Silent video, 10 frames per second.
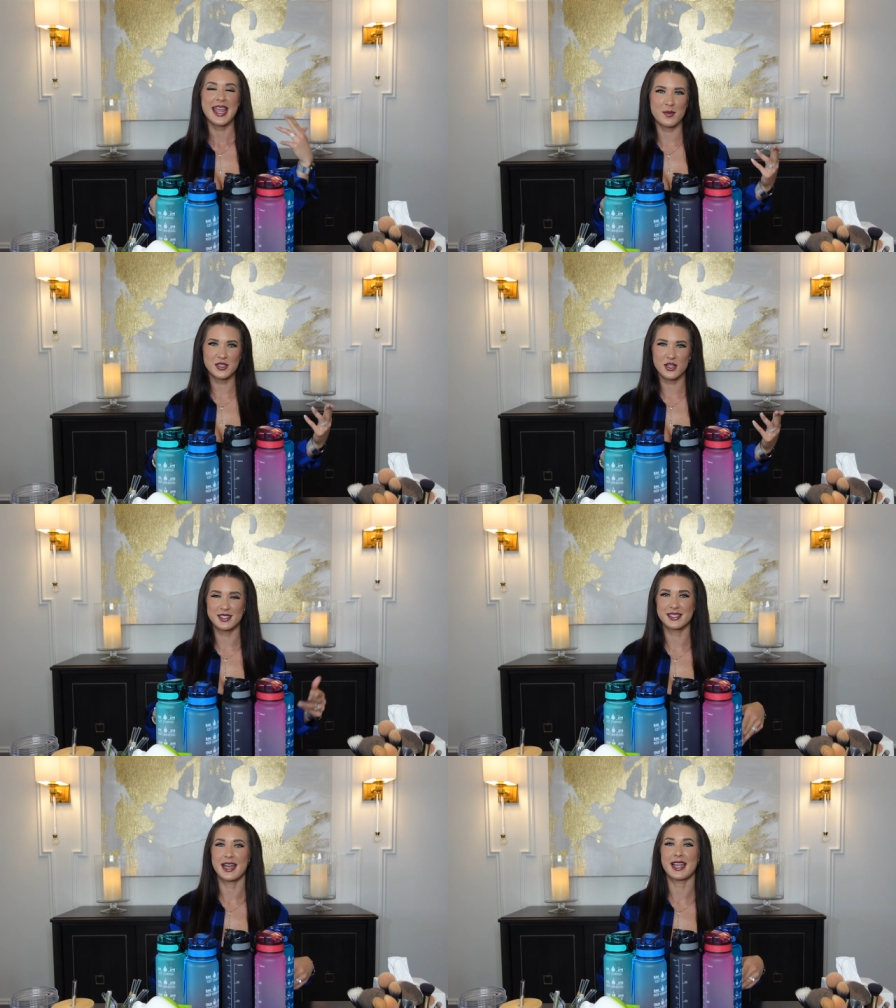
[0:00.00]
Amazon
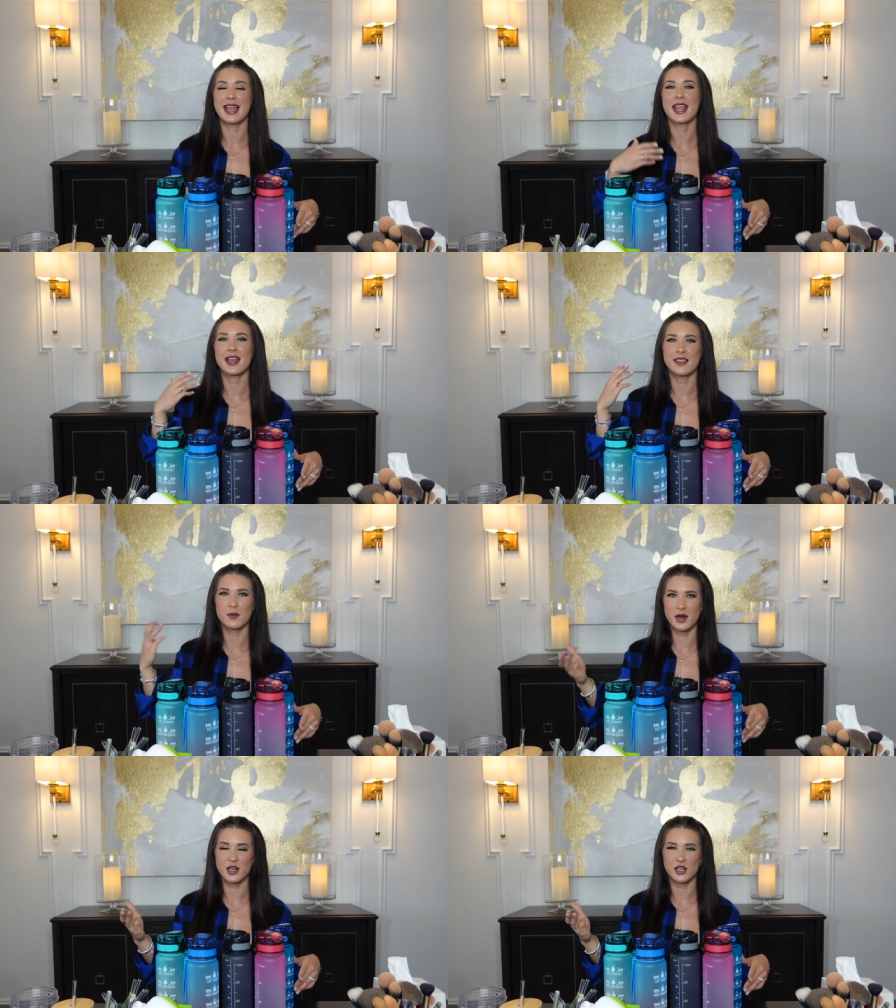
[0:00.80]
site and the
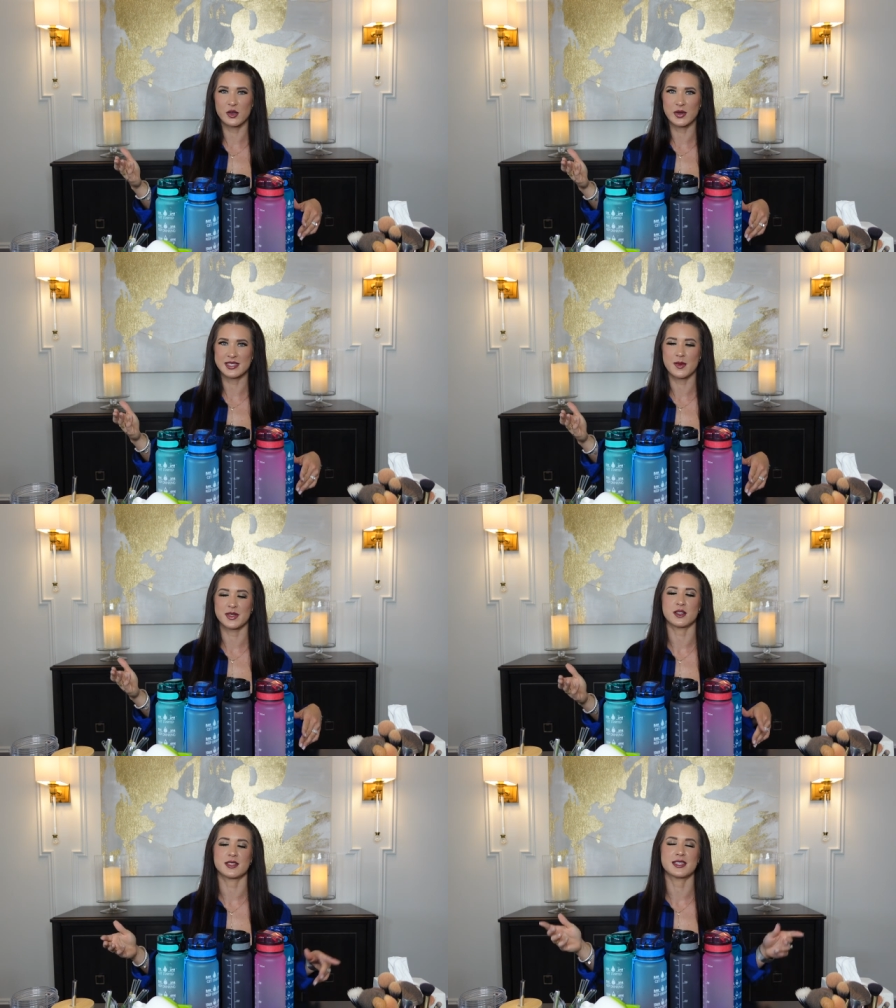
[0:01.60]
American US
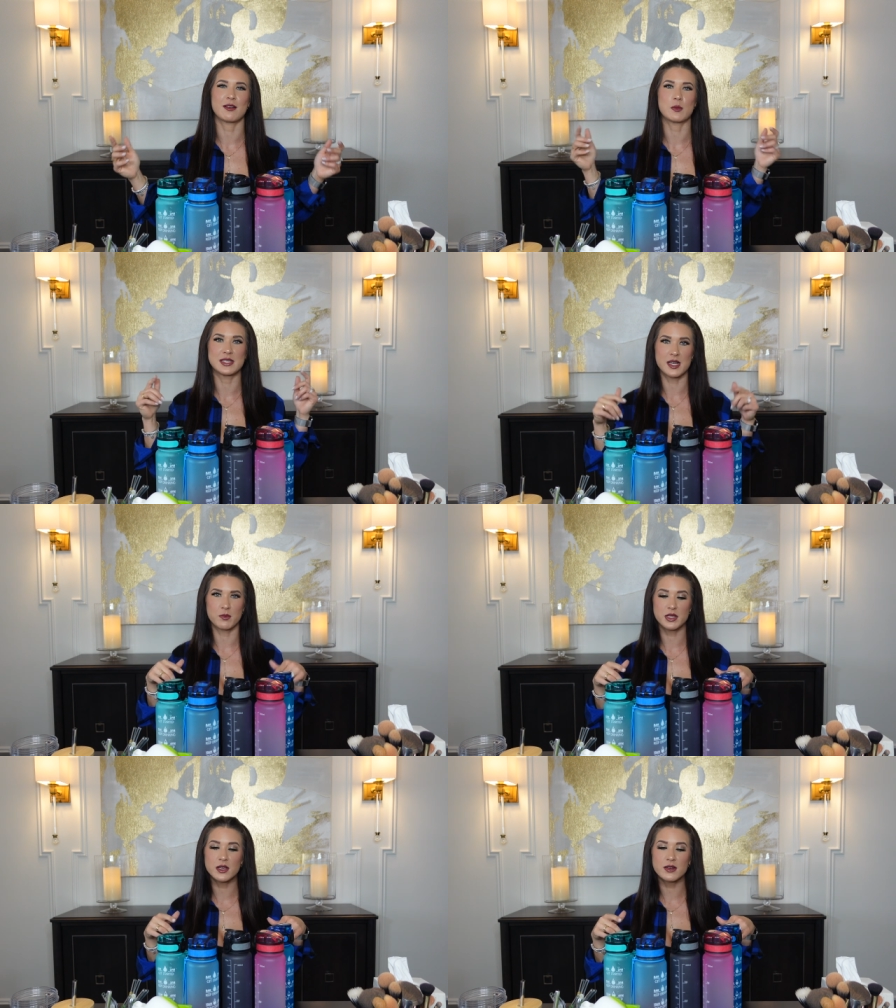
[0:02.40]
Amazon site will be down
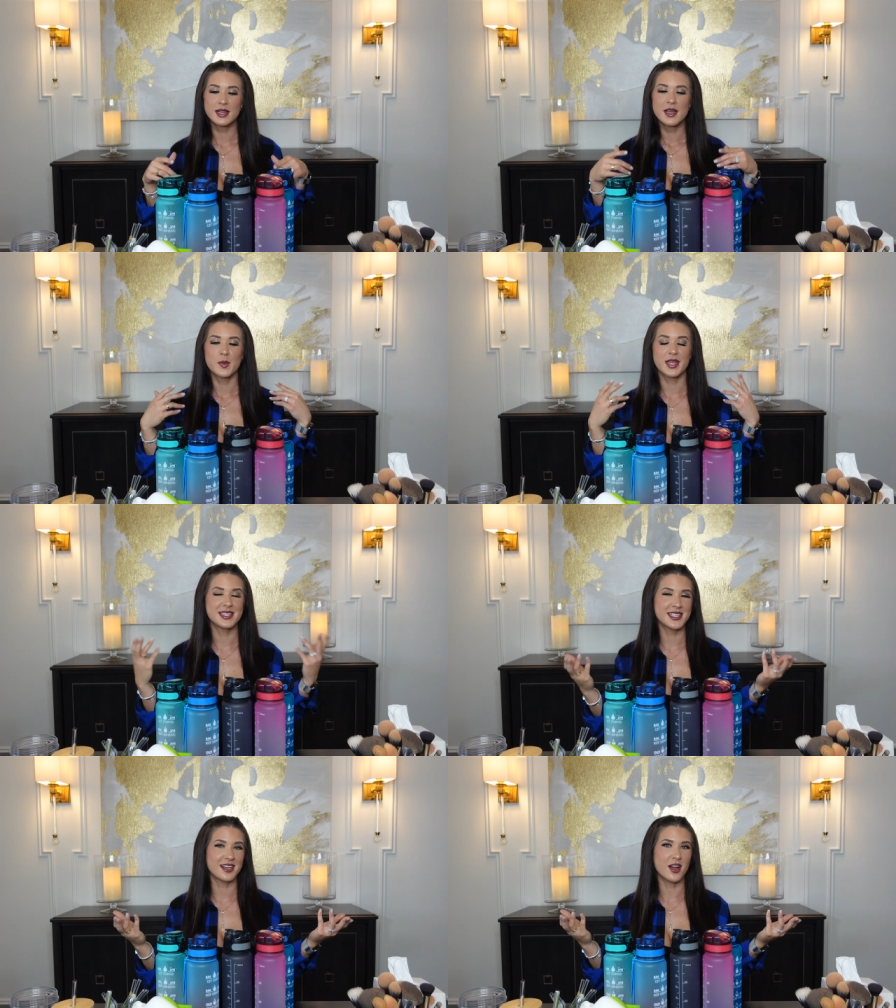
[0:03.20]
below
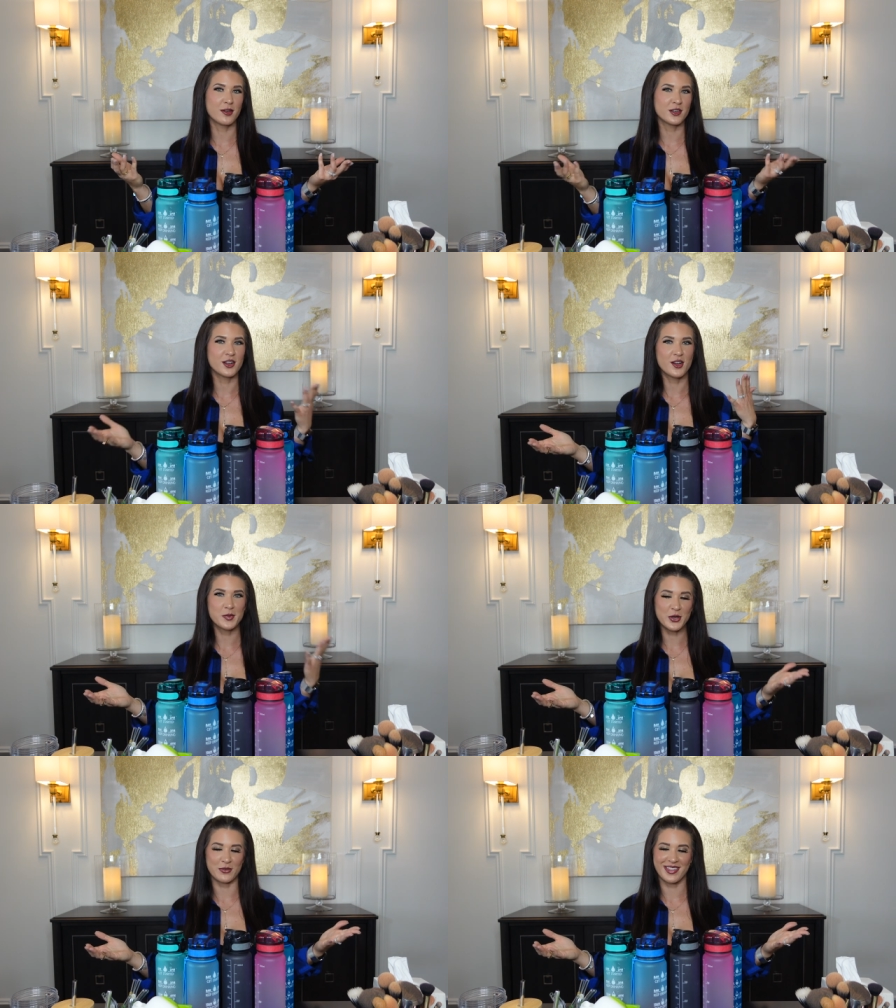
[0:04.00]
because they're offered on
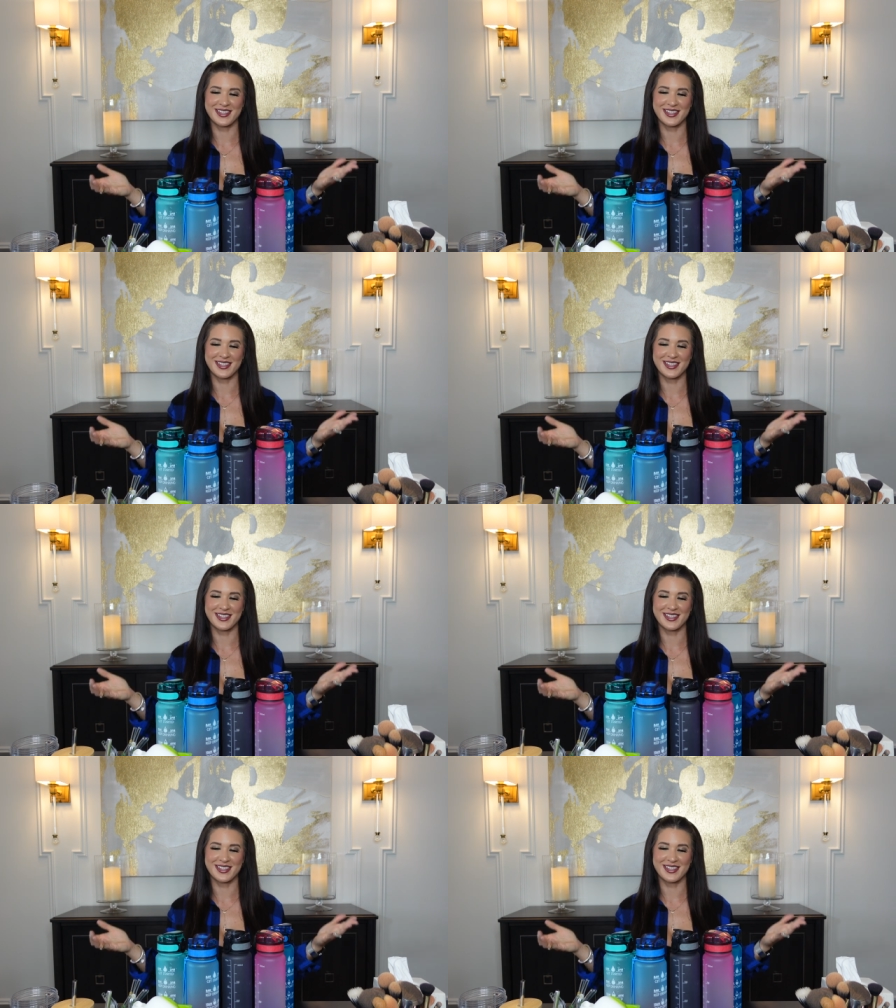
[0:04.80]
both.